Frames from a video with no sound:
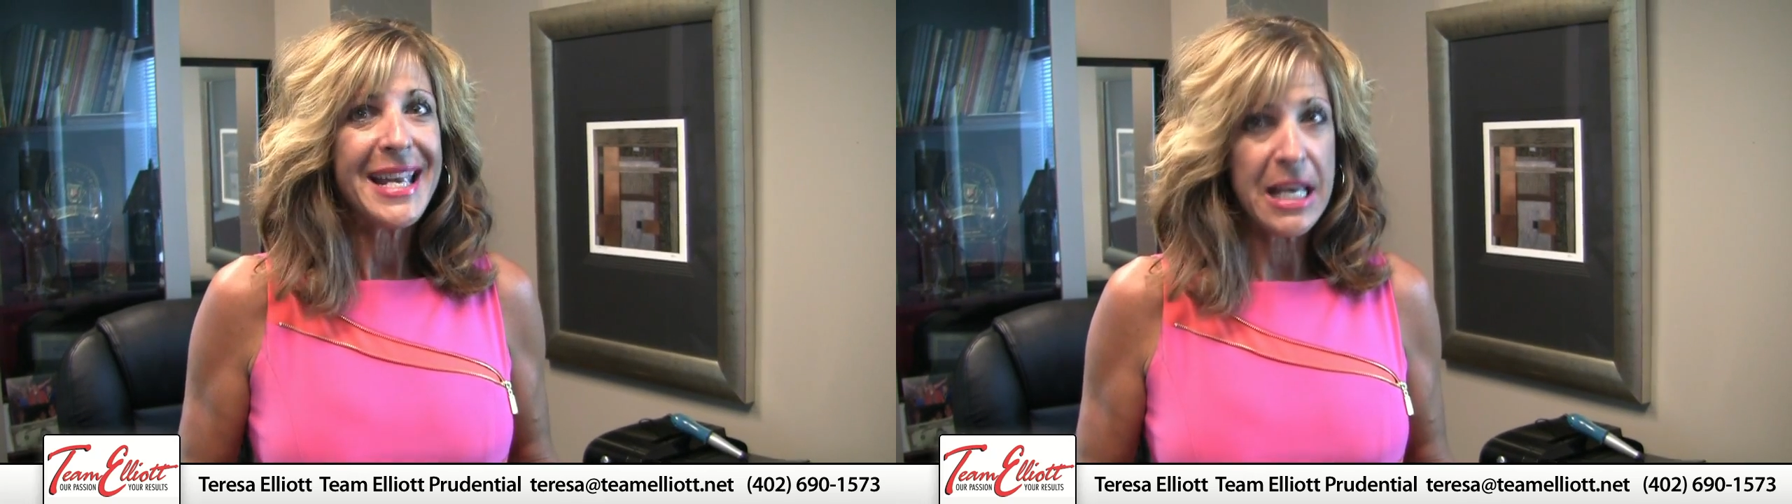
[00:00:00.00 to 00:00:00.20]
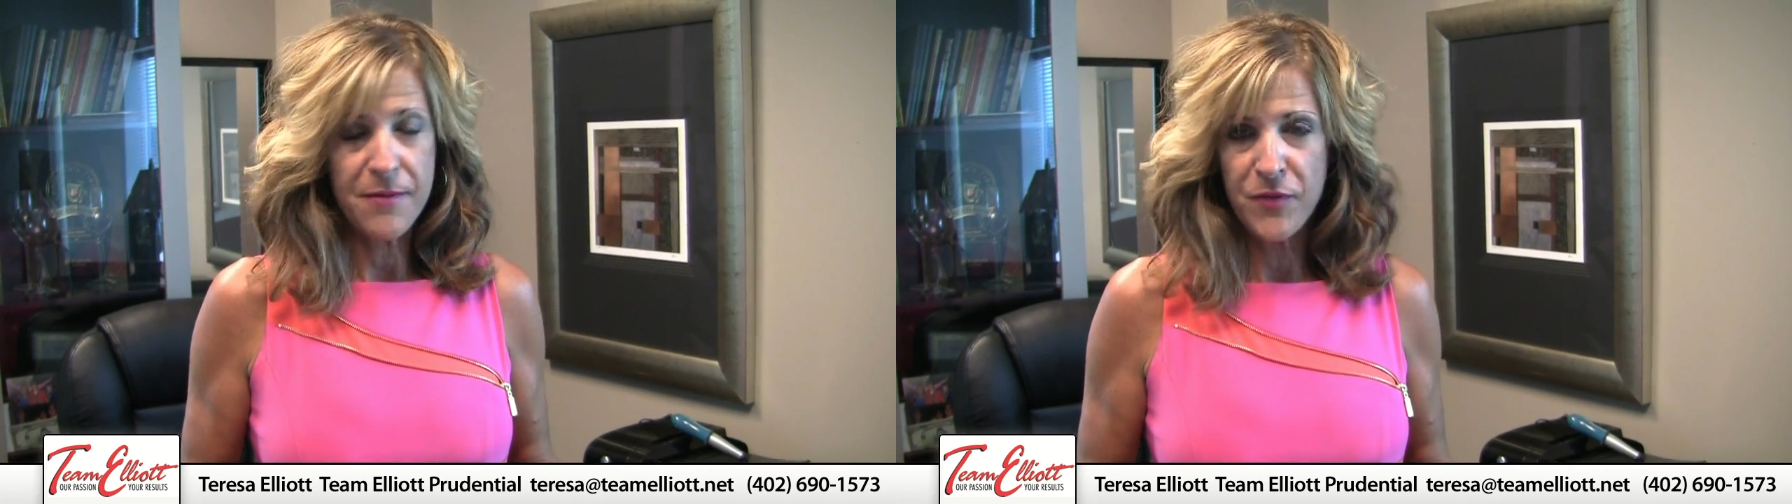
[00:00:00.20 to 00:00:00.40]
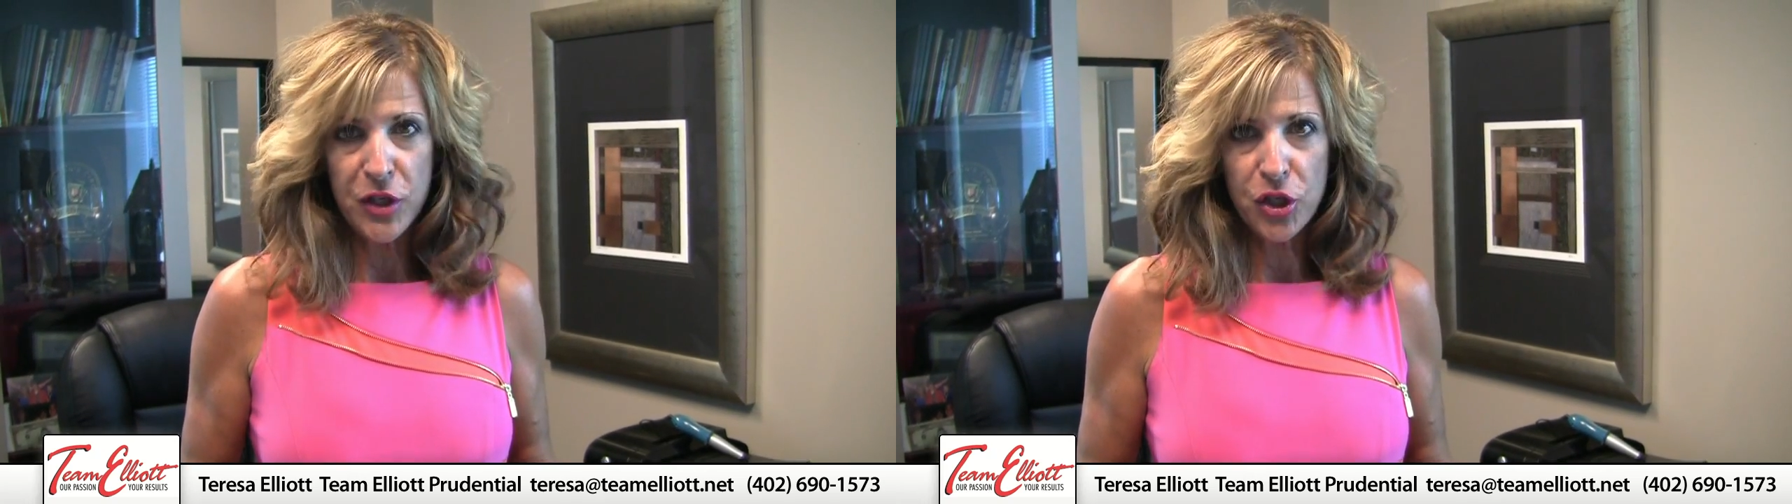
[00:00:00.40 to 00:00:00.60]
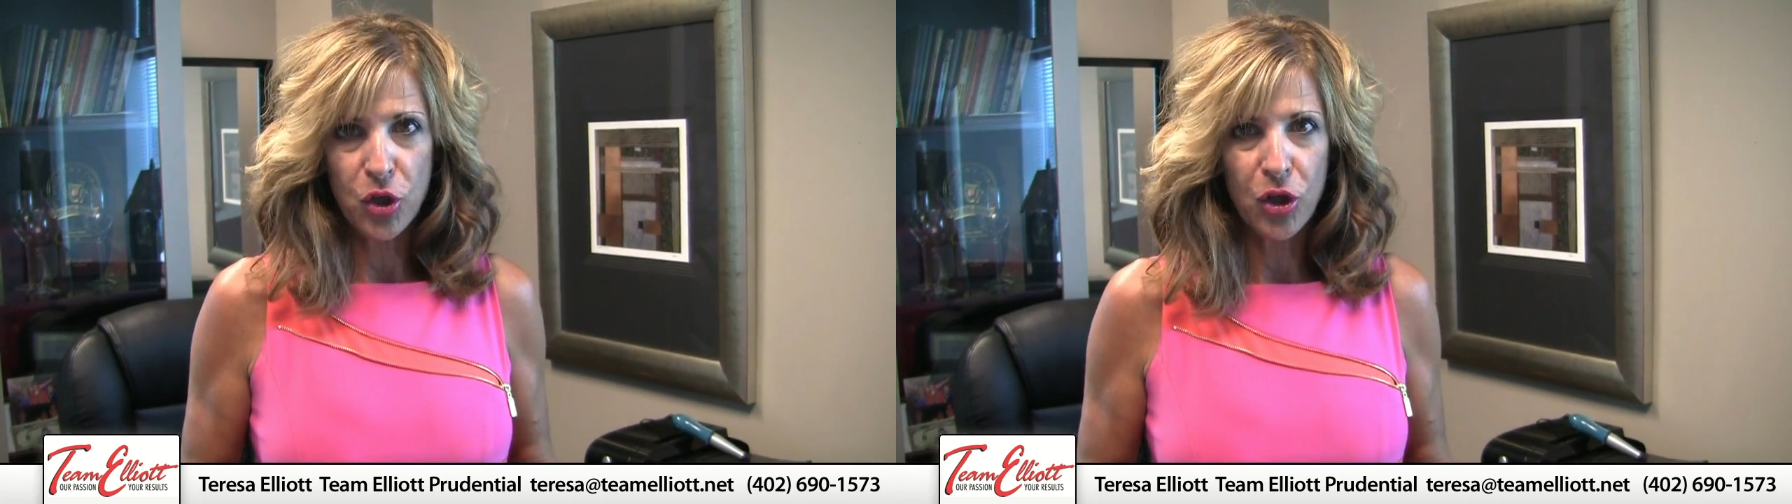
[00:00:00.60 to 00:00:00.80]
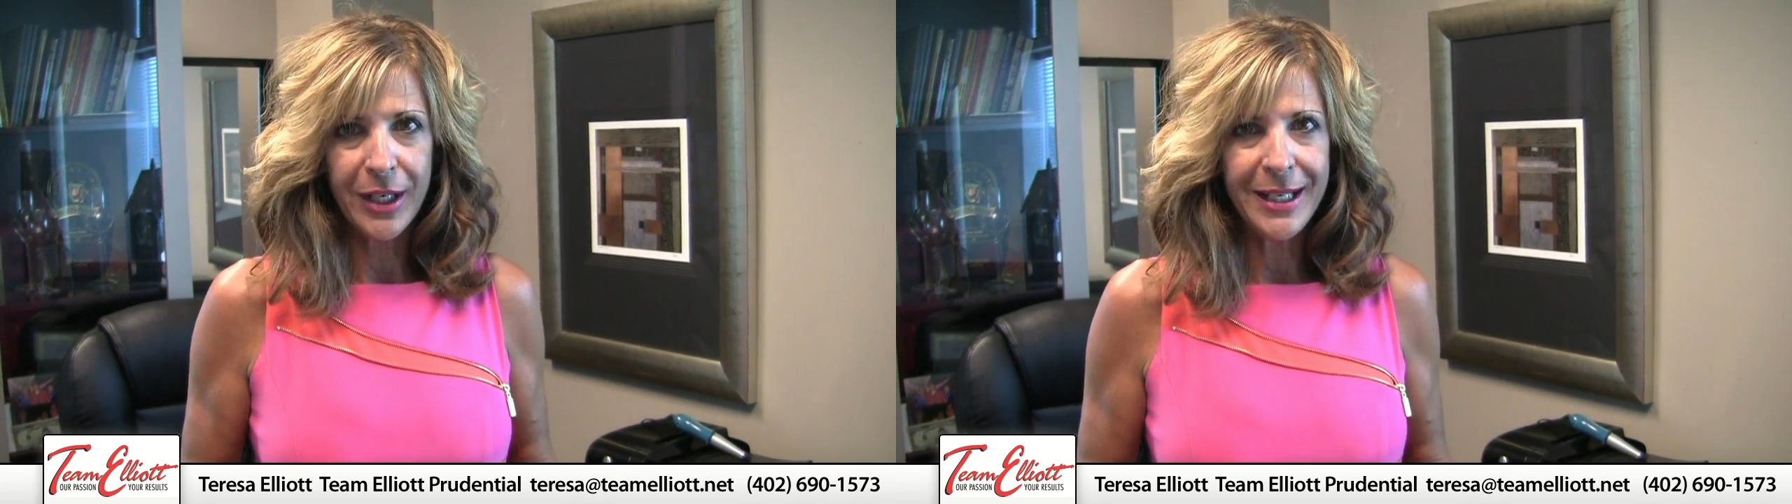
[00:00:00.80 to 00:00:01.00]

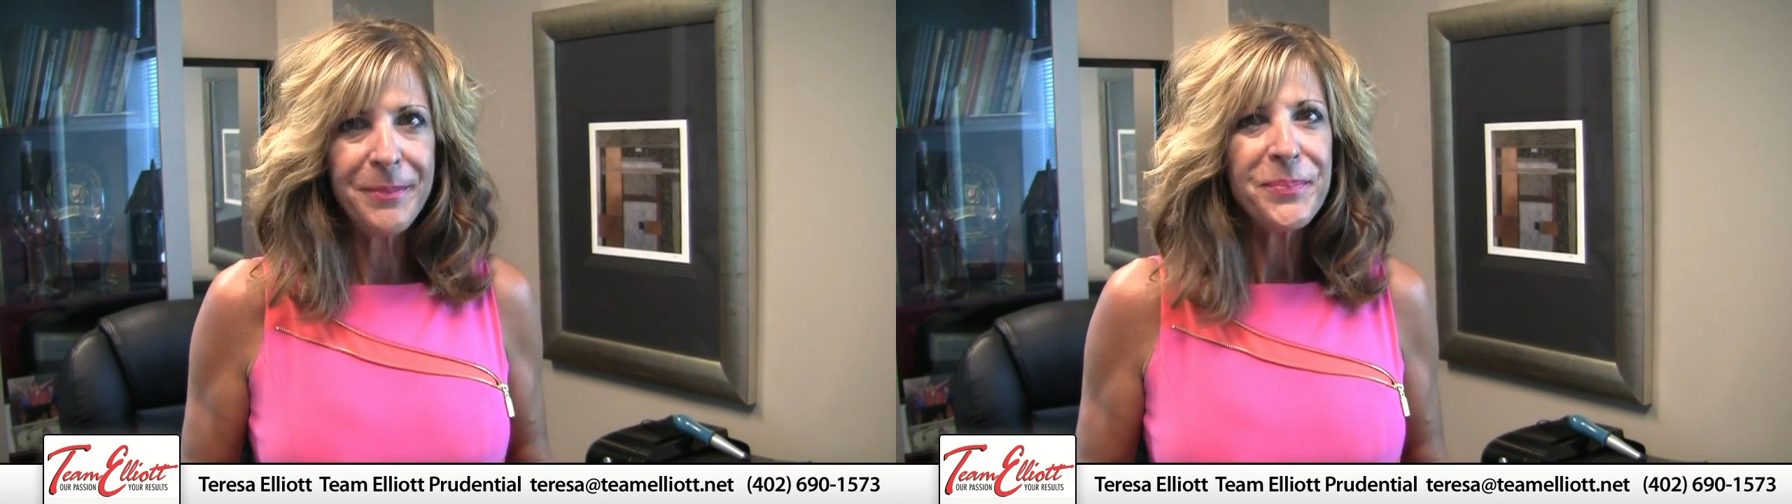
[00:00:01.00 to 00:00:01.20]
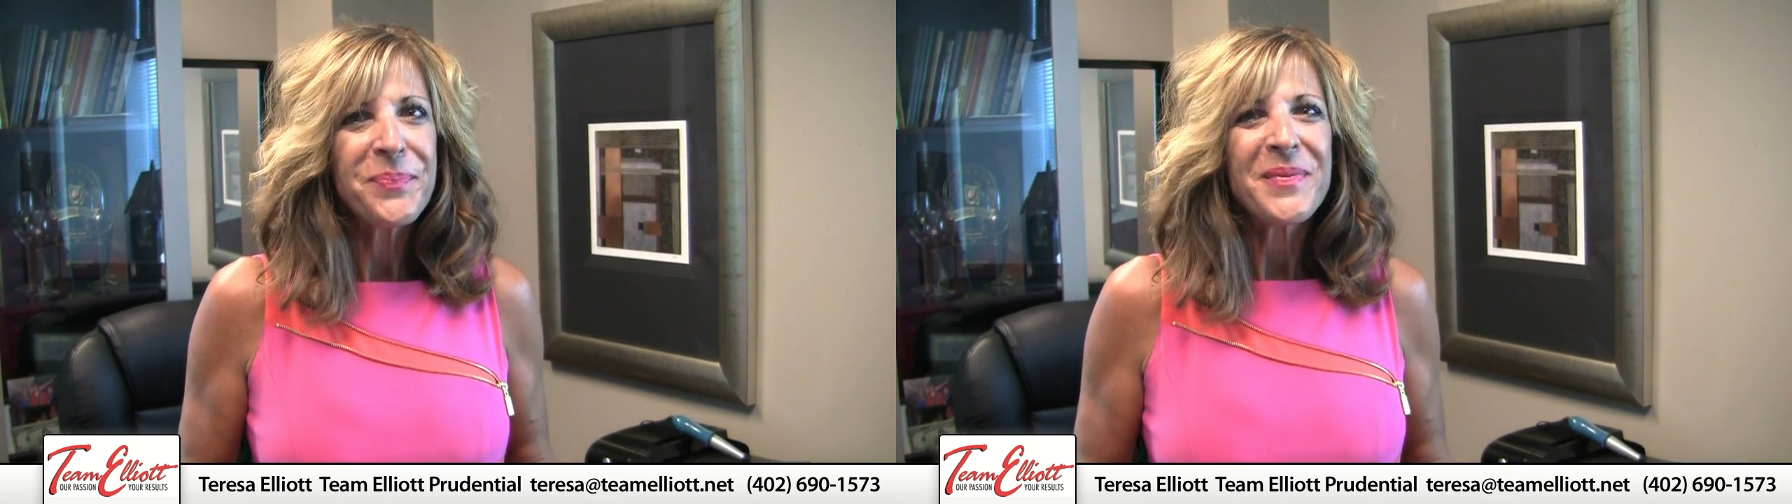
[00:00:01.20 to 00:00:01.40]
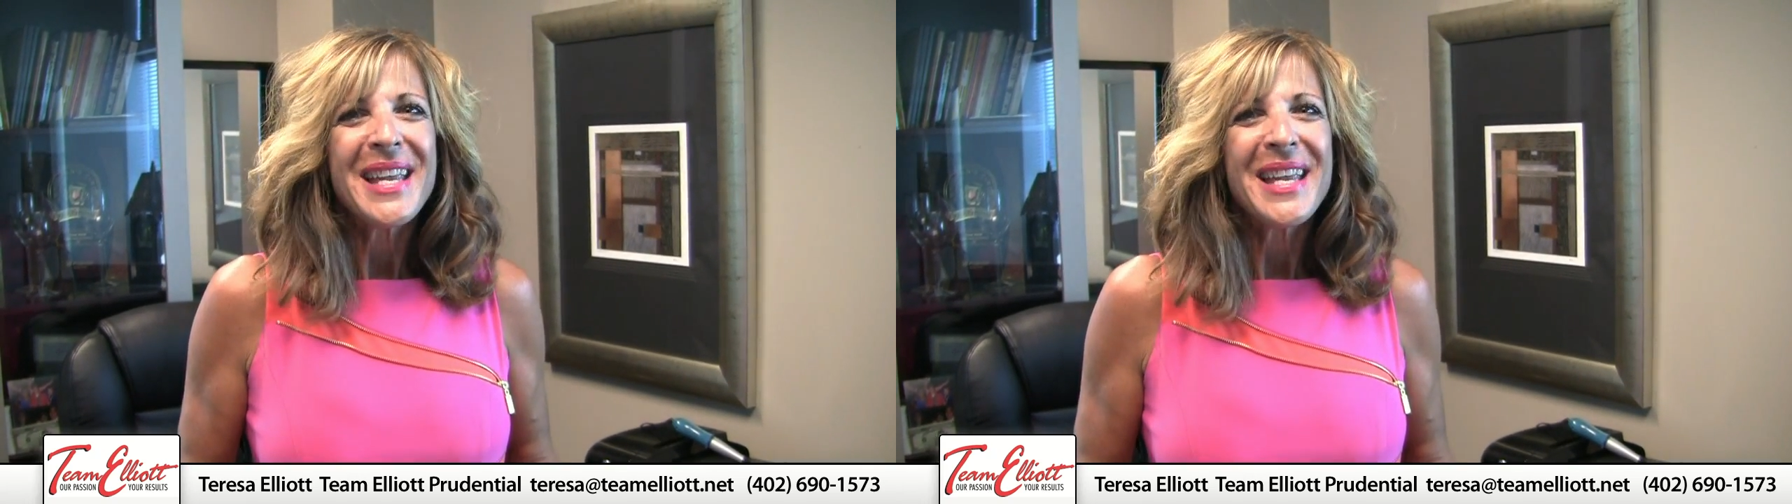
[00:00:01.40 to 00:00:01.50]
inventory